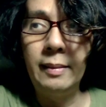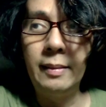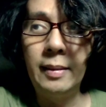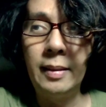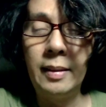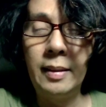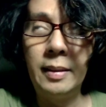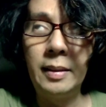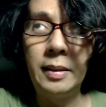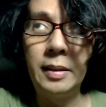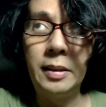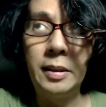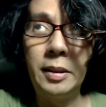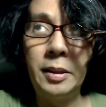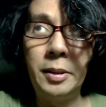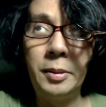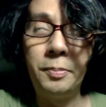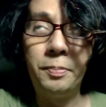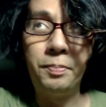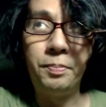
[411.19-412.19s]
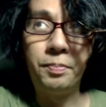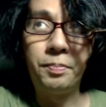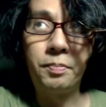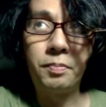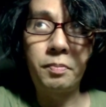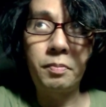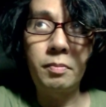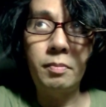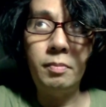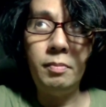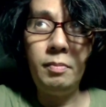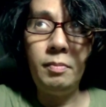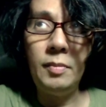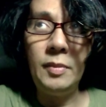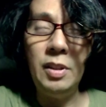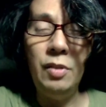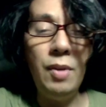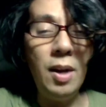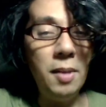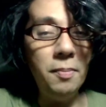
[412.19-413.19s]
Uh,
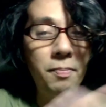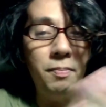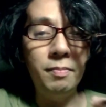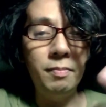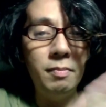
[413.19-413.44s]
well,